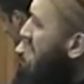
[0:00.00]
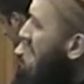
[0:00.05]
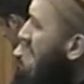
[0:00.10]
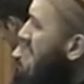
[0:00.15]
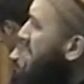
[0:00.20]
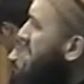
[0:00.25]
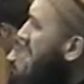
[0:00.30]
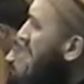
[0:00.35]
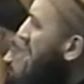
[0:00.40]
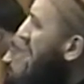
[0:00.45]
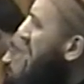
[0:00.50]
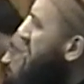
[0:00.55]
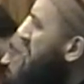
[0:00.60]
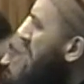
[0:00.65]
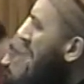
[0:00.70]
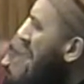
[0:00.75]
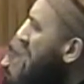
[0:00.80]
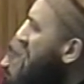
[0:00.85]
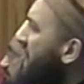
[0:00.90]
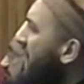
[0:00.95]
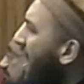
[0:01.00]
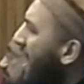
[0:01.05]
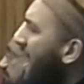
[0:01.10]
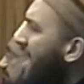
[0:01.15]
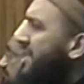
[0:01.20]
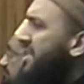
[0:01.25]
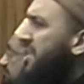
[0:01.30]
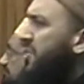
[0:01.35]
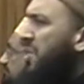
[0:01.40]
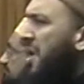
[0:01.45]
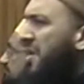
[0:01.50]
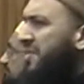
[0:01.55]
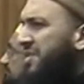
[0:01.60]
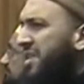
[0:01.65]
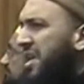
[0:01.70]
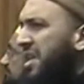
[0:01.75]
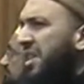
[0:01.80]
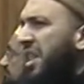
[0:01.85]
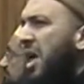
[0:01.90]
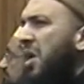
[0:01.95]
night, Allah subhanahu wa ta'ala has said, We have
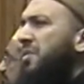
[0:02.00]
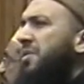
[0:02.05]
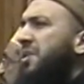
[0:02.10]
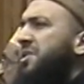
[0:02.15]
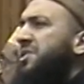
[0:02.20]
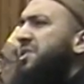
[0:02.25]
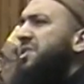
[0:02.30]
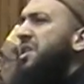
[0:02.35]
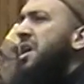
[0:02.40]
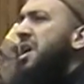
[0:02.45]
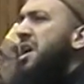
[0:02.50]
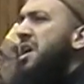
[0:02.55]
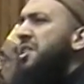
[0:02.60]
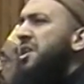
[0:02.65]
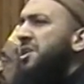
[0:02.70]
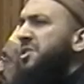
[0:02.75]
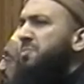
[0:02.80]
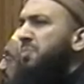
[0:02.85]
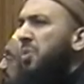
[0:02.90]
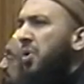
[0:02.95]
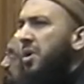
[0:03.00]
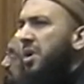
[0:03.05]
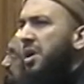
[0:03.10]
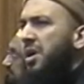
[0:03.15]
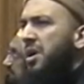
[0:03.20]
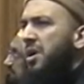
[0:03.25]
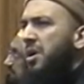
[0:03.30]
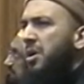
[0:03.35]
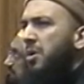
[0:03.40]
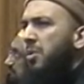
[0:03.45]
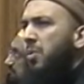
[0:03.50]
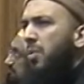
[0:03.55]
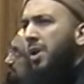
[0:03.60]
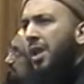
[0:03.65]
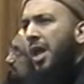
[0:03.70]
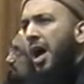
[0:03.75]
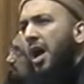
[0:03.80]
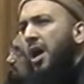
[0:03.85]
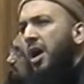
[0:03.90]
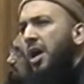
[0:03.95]
sent down this, this book.
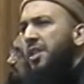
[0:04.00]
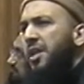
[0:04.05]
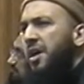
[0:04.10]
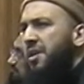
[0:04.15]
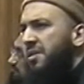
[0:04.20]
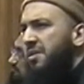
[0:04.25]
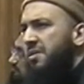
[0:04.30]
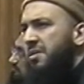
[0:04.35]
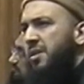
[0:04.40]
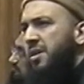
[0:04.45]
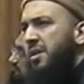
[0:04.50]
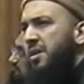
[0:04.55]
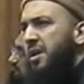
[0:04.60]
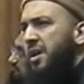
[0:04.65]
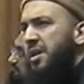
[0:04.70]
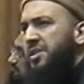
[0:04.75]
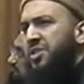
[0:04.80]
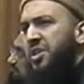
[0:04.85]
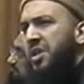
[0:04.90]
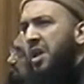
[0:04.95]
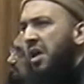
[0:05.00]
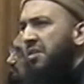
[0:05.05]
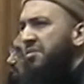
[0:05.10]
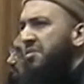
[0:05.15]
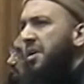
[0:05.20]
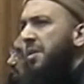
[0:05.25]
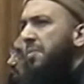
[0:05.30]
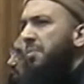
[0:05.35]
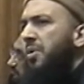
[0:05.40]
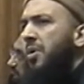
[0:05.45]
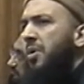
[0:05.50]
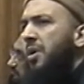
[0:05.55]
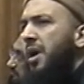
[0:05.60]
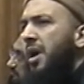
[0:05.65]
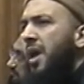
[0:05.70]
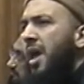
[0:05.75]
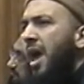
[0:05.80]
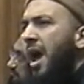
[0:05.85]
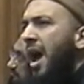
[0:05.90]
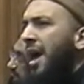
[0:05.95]
Wallaha qadr. It's an azim book.
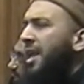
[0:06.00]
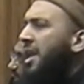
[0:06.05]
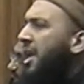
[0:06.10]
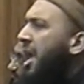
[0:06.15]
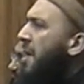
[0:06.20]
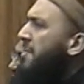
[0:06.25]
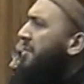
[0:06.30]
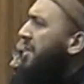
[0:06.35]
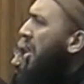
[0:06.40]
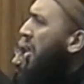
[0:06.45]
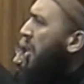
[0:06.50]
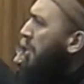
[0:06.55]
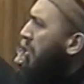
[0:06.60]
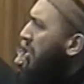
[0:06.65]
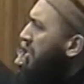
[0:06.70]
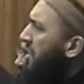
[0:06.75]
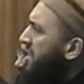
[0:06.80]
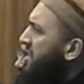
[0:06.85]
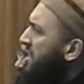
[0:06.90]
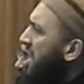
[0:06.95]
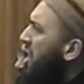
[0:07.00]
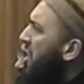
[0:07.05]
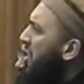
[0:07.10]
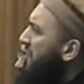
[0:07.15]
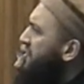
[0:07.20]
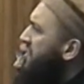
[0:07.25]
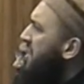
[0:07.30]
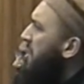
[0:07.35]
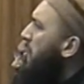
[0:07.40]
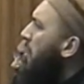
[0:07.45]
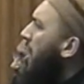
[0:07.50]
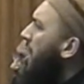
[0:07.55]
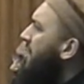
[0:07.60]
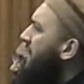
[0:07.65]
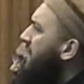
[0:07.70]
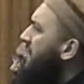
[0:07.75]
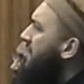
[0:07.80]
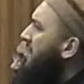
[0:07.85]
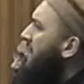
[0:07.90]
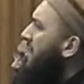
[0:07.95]
And it came down upon the tongue of someone.
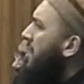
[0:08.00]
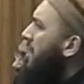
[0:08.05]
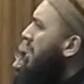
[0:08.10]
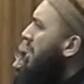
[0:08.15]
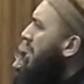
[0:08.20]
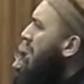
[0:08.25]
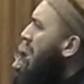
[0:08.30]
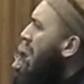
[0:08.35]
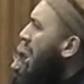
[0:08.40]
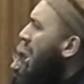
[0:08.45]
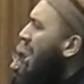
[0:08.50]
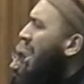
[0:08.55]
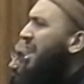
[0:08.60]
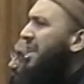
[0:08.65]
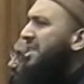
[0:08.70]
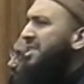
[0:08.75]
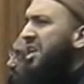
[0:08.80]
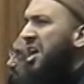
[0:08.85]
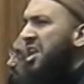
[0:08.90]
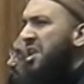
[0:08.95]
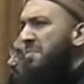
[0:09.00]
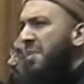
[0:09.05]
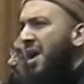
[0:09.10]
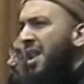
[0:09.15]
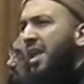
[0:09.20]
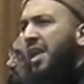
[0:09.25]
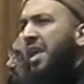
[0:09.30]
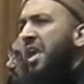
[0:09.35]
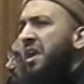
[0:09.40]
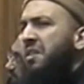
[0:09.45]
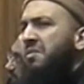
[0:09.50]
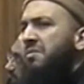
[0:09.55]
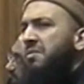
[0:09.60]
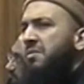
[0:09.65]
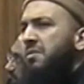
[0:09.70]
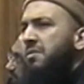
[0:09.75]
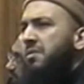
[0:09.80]
Ala lisani malikin.